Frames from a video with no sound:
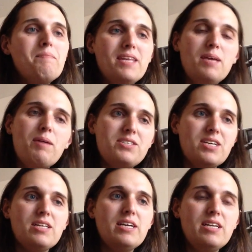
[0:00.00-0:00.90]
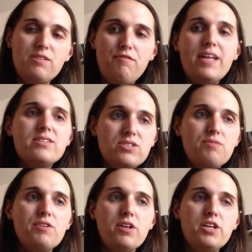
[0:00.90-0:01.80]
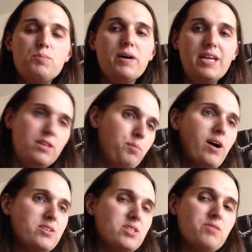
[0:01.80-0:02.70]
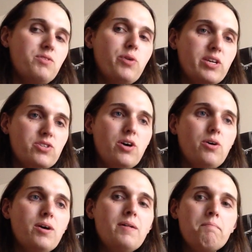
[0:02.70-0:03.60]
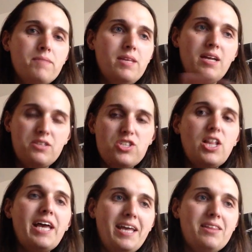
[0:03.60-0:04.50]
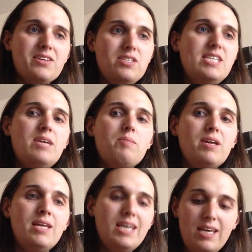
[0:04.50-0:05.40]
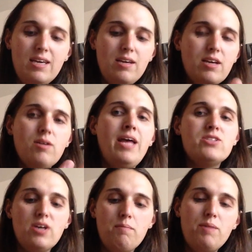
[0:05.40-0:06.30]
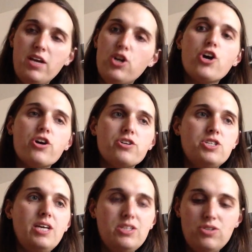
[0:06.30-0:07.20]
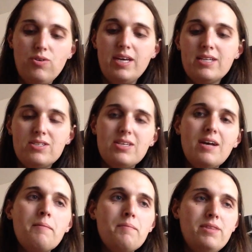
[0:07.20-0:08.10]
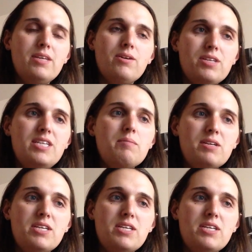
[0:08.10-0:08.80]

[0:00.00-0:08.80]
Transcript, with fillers: he basically defends the village, but in the process of doing so and slaying this demon, he ends up being cursed. And so he gets, you know, the demon